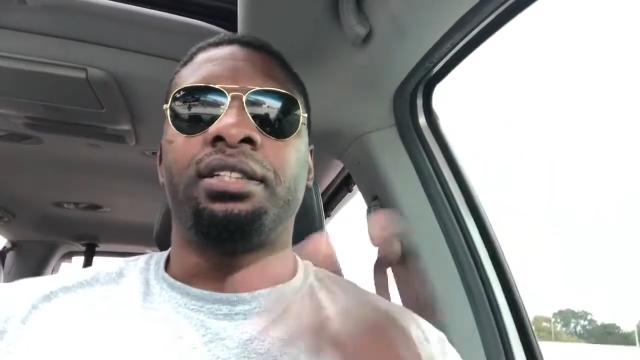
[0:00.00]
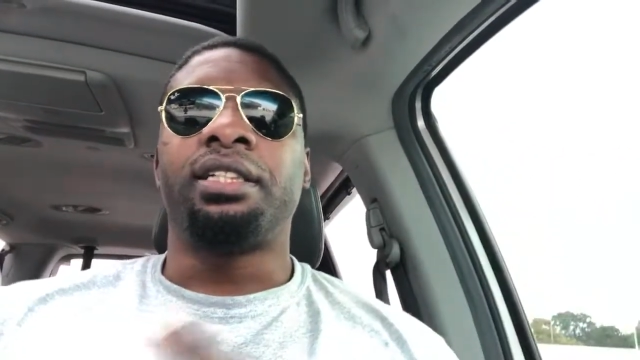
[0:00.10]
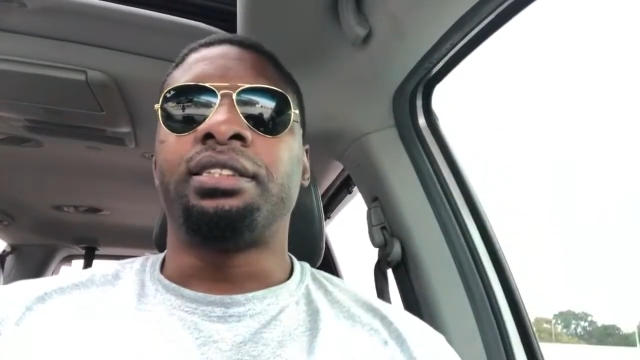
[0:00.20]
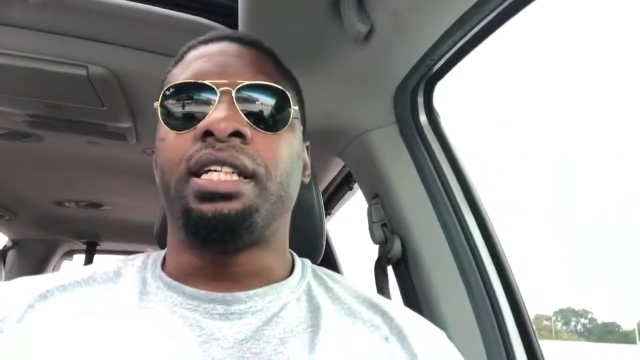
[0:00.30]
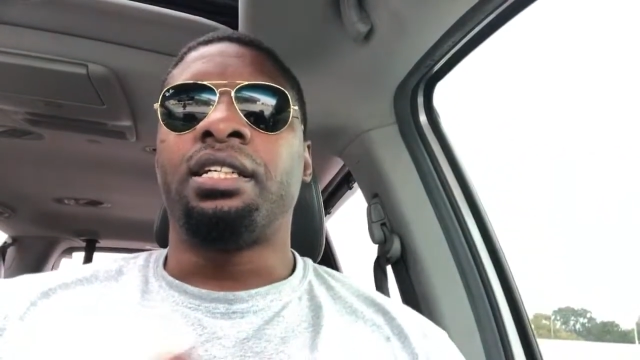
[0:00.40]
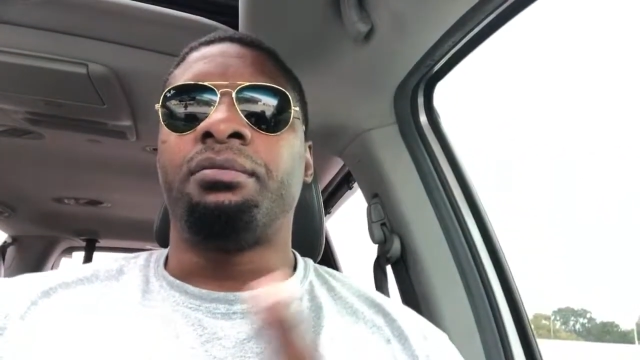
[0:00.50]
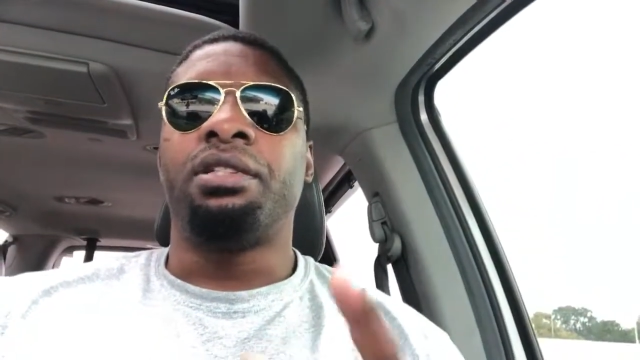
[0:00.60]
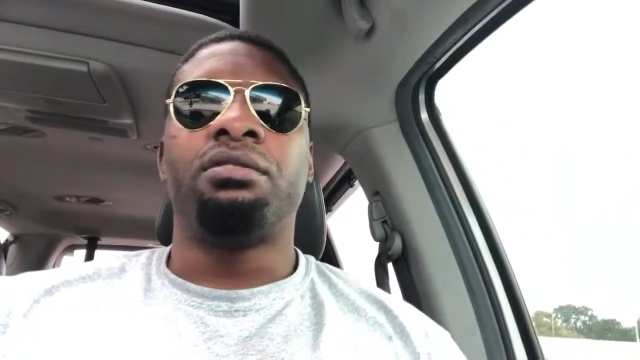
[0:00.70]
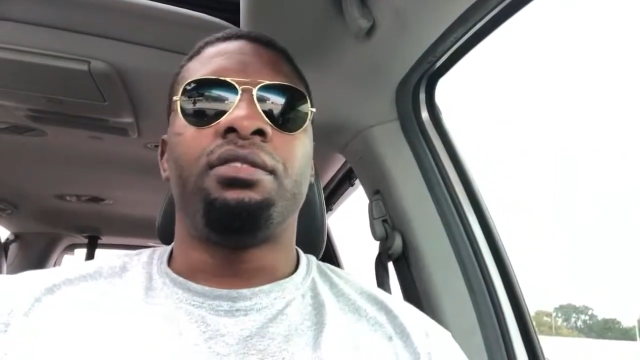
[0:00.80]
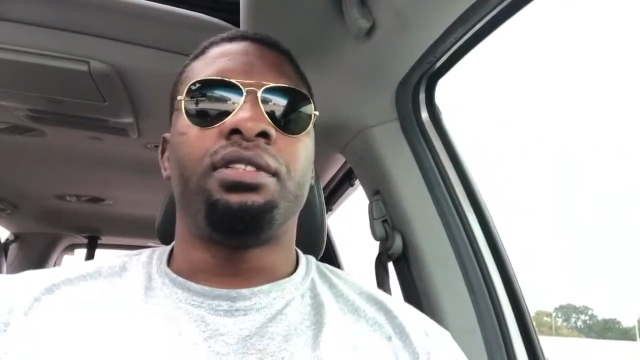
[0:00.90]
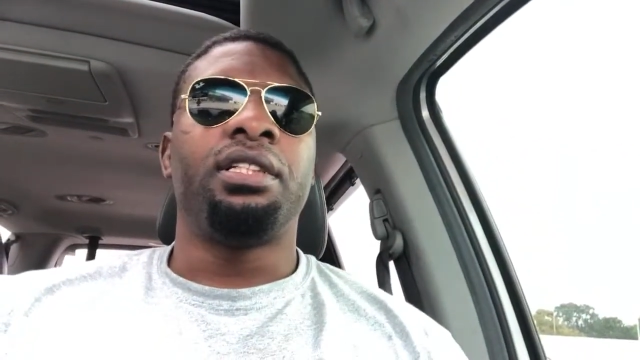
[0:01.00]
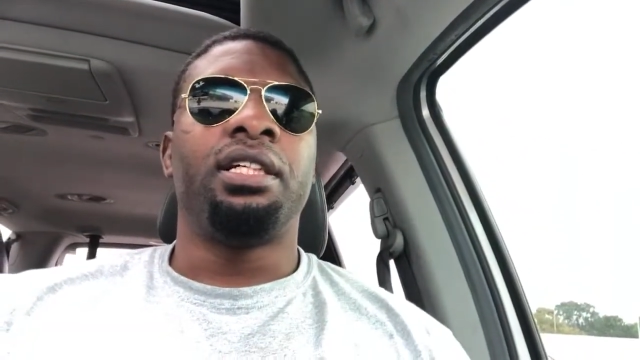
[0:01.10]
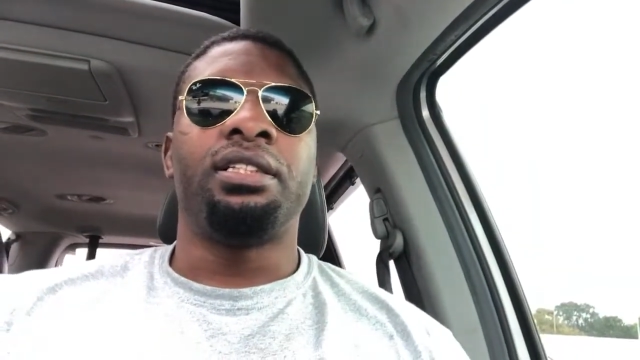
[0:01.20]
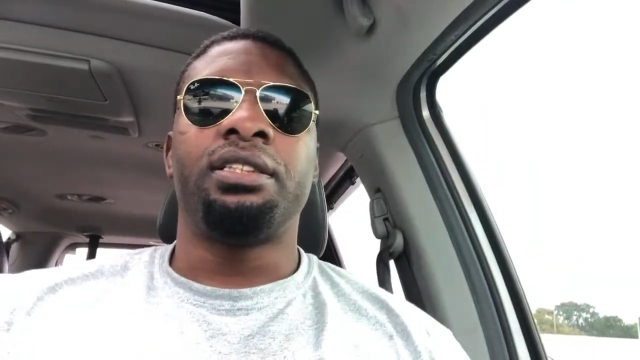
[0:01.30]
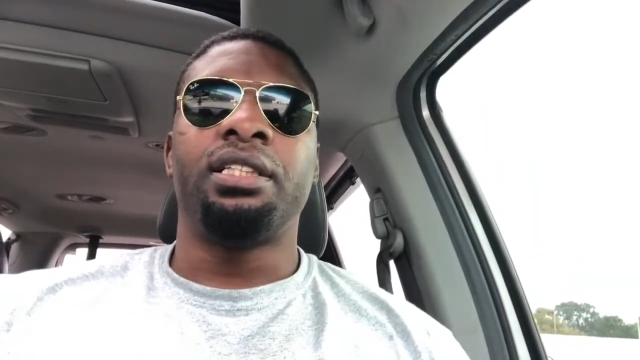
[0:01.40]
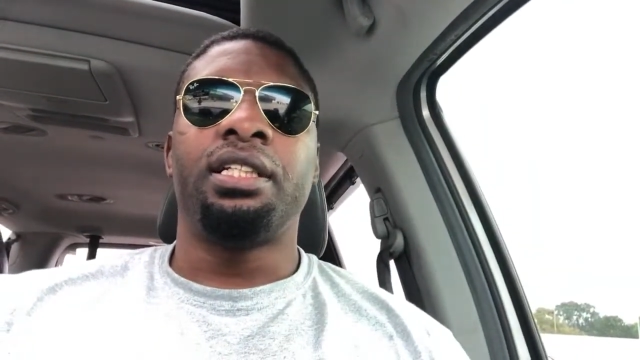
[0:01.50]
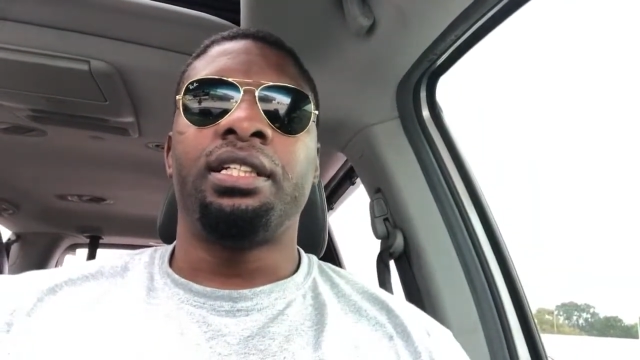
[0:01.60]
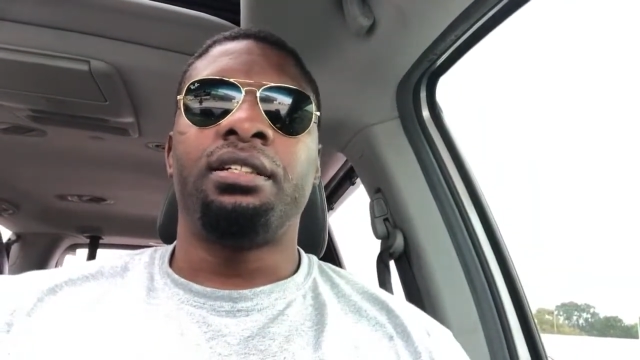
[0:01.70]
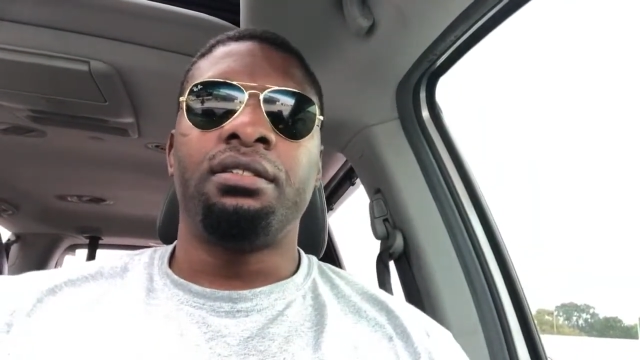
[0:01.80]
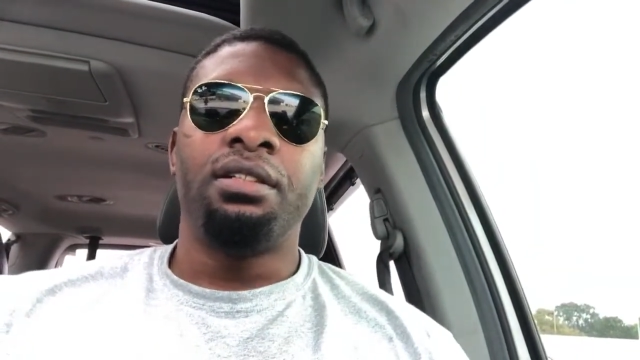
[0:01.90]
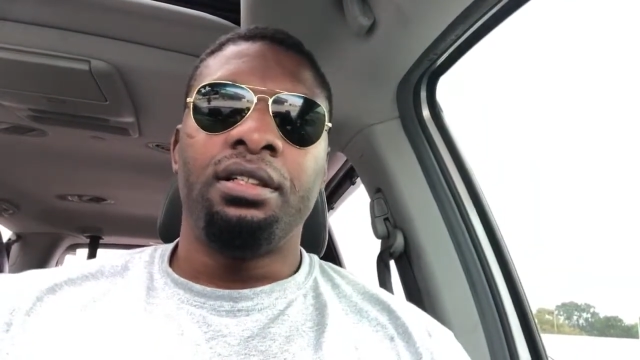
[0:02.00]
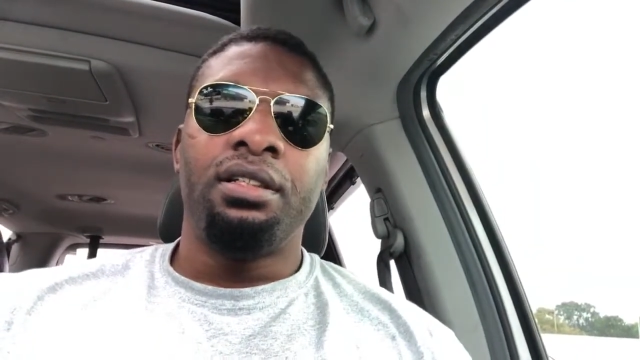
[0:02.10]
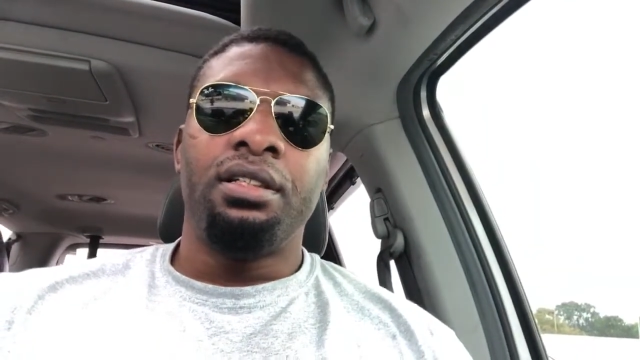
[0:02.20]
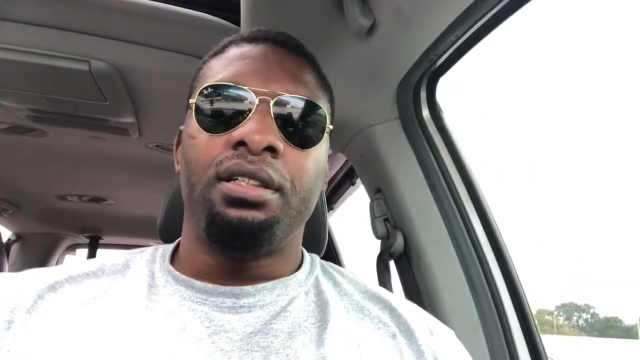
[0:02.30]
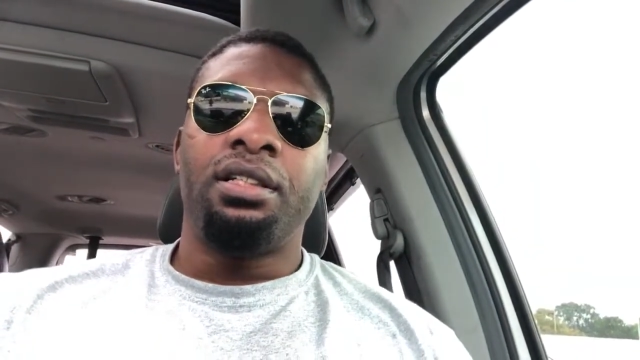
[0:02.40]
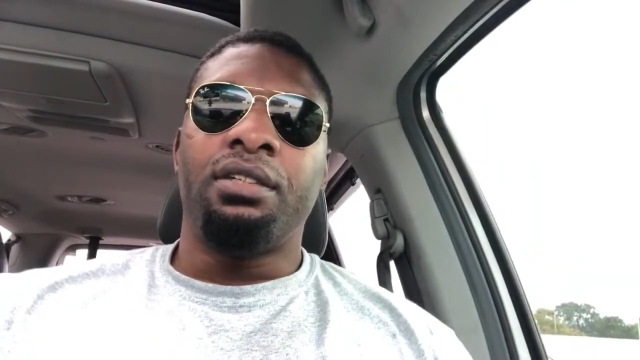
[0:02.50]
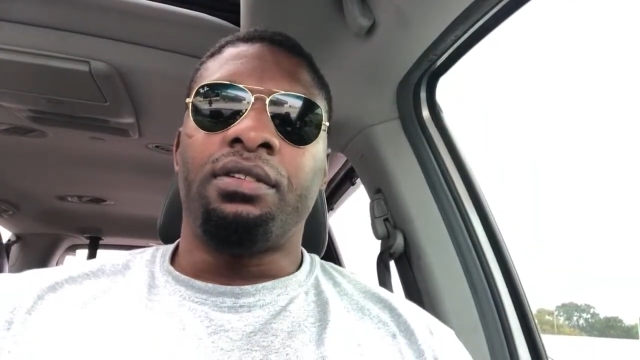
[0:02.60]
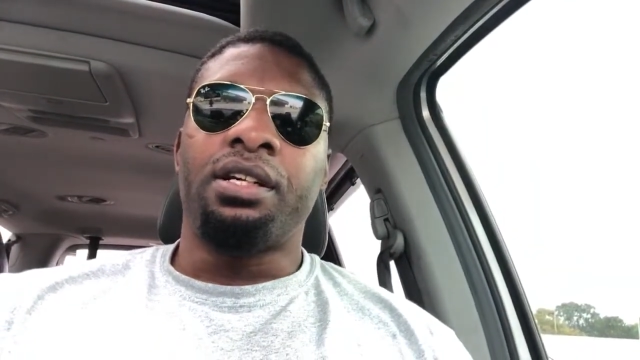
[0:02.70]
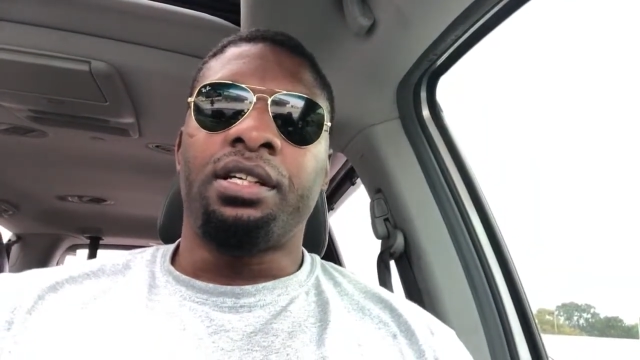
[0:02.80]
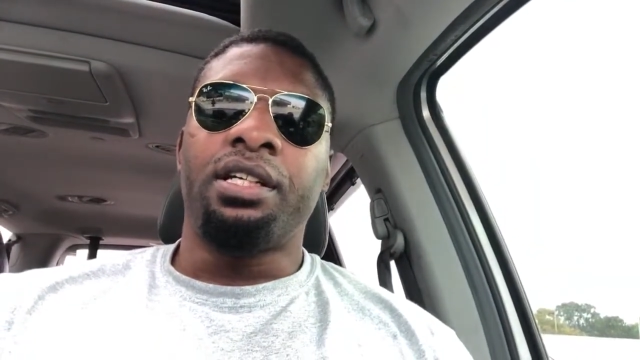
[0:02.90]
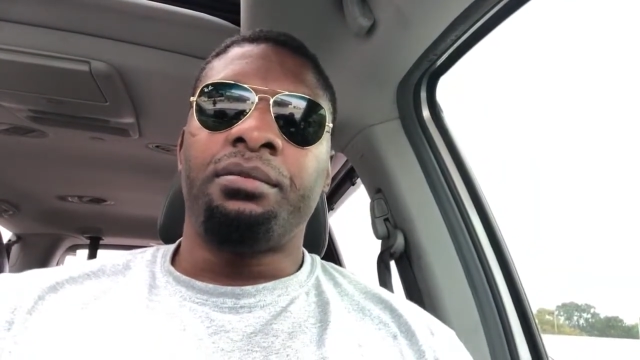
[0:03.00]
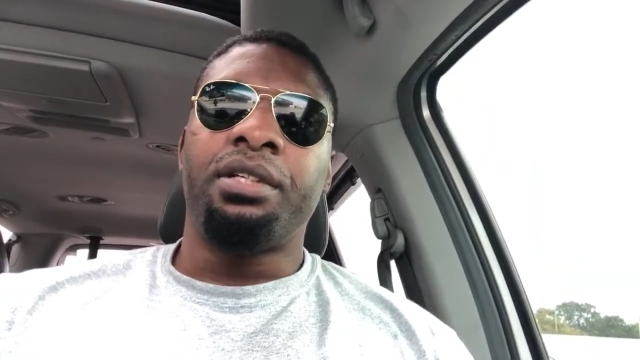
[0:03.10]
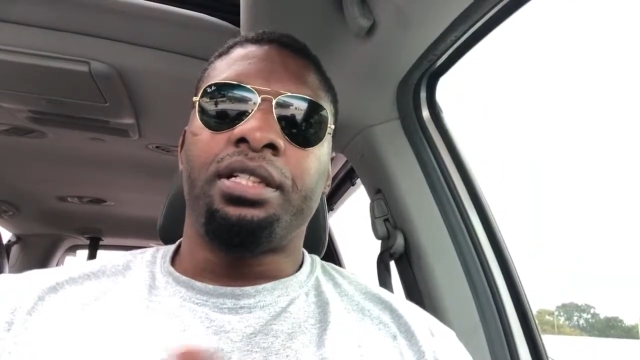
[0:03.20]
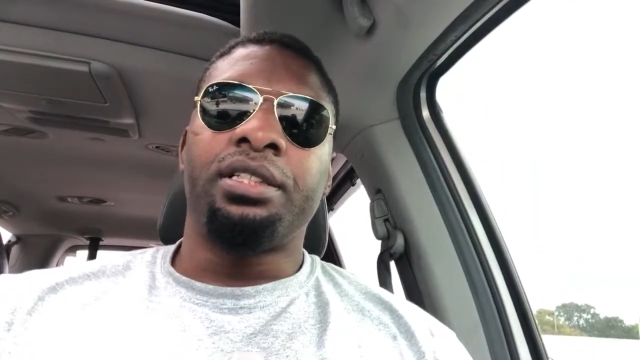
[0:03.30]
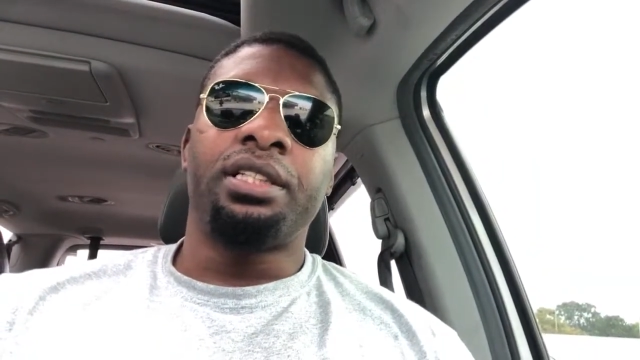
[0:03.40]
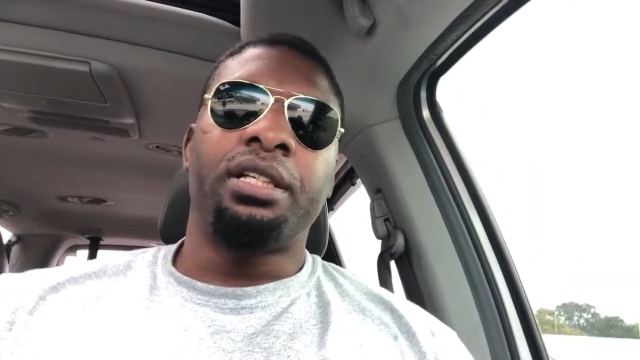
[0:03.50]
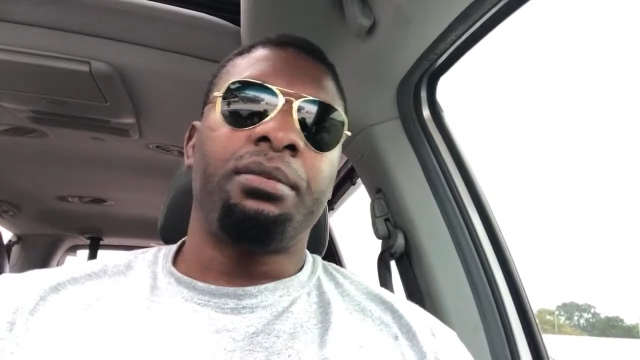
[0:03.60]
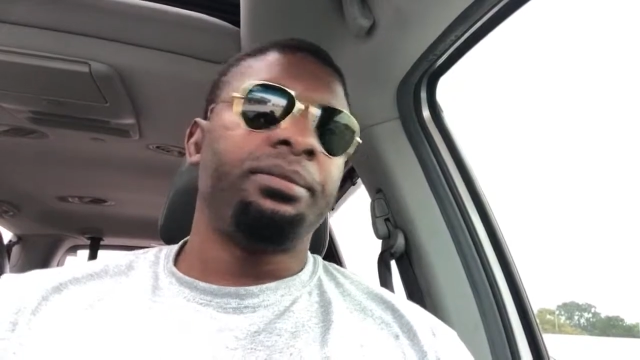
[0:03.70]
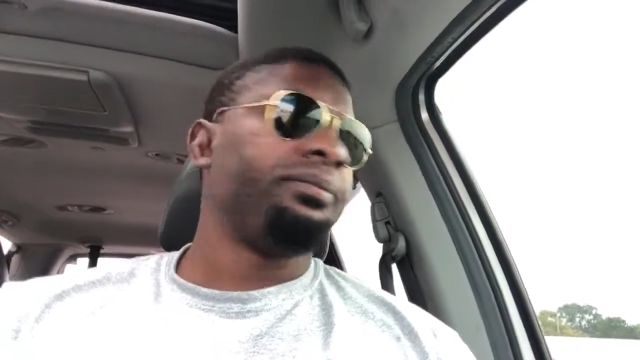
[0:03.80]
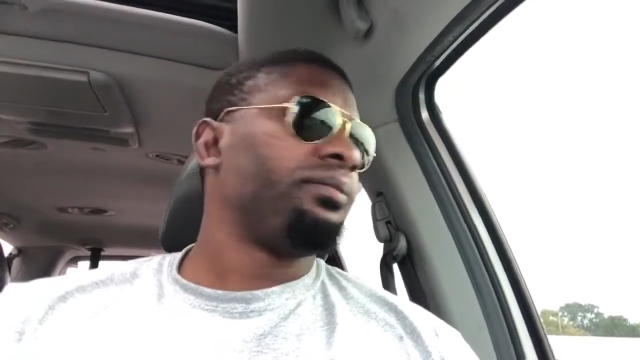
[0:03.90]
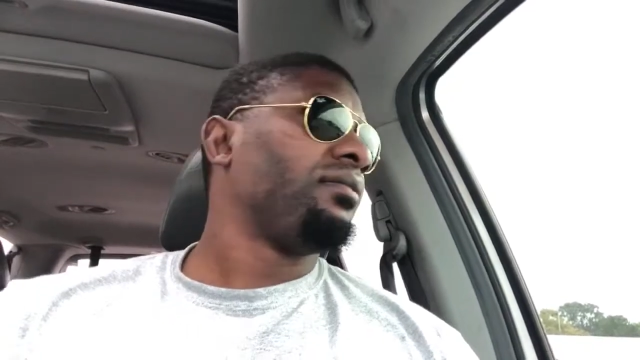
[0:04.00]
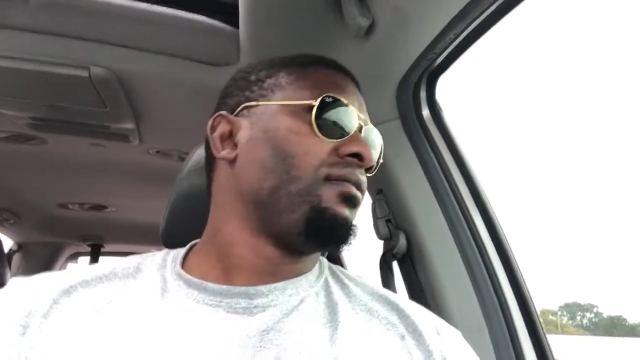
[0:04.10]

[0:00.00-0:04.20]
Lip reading: I try to stay in the middle of the city though. If y'all can hear me, understand me.